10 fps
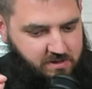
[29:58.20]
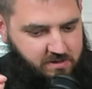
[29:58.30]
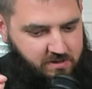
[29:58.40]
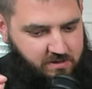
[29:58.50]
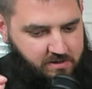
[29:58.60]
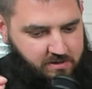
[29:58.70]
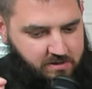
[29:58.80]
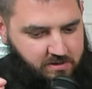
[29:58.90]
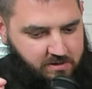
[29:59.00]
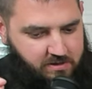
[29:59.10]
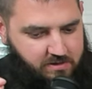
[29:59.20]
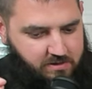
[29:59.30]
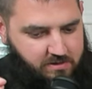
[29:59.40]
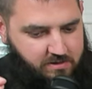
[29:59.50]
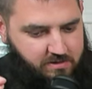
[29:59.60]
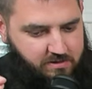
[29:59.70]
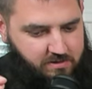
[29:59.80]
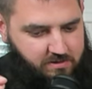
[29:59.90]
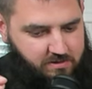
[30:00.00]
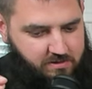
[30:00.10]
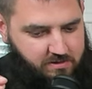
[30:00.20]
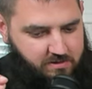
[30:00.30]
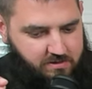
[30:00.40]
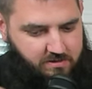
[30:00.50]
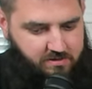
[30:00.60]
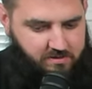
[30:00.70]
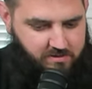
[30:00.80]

(silent)